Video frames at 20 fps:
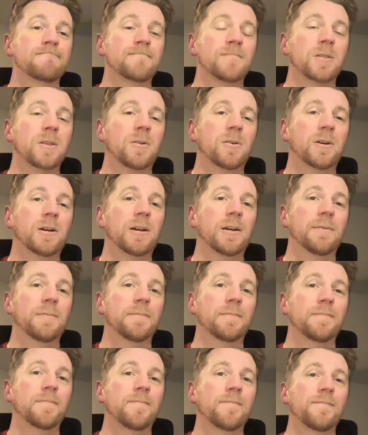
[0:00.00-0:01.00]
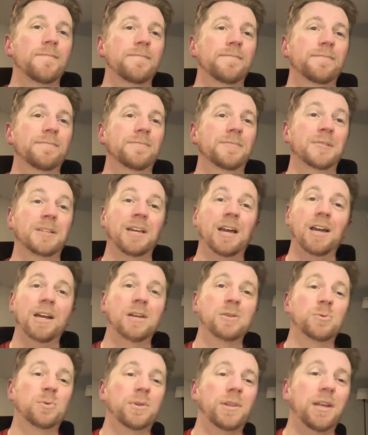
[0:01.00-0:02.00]
Okay. Yeah, I
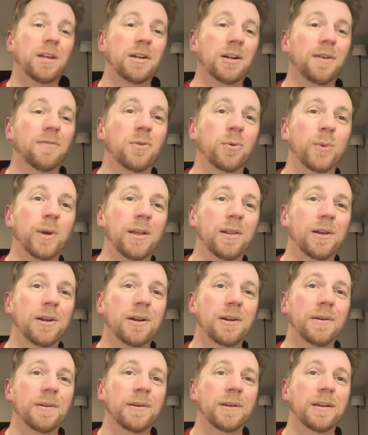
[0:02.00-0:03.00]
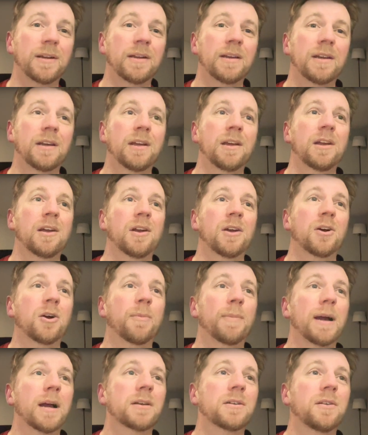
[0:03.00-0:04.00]
guess we'll take it off the wheel here. Go
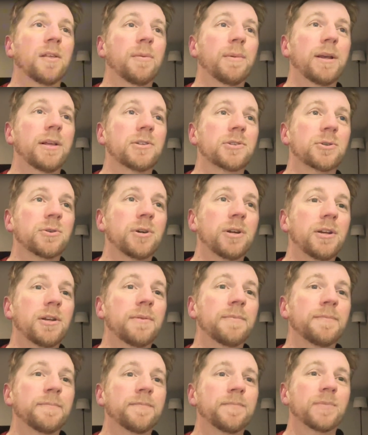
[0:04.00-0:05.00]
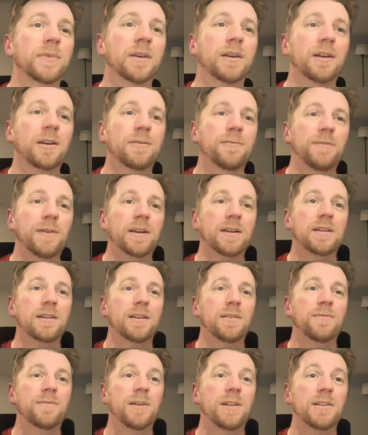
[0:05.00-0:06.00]
back to the main screen.
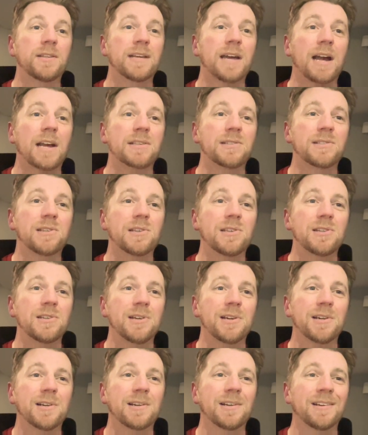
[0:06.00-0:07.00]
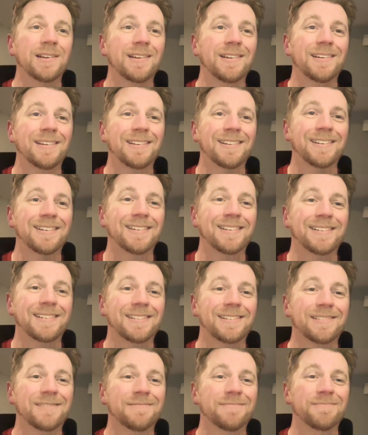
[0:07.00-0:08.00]
Fit taxes in here.
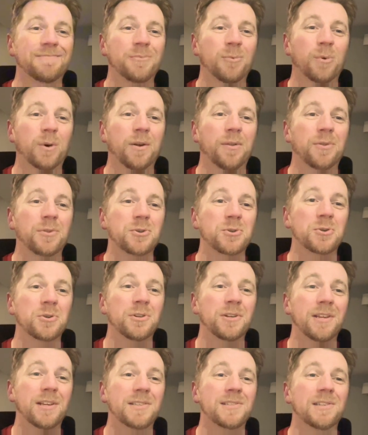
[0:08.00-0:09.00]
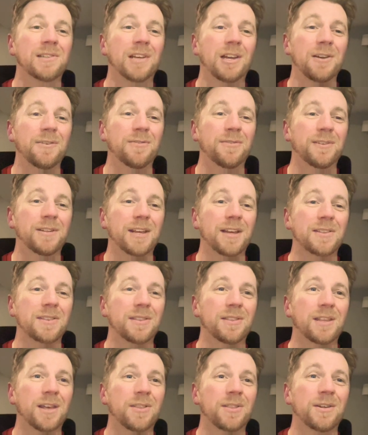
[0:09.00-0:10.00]
One of the certainties in life,
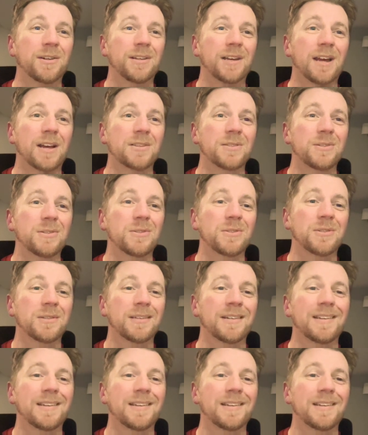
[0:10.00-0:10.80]
death and taxes.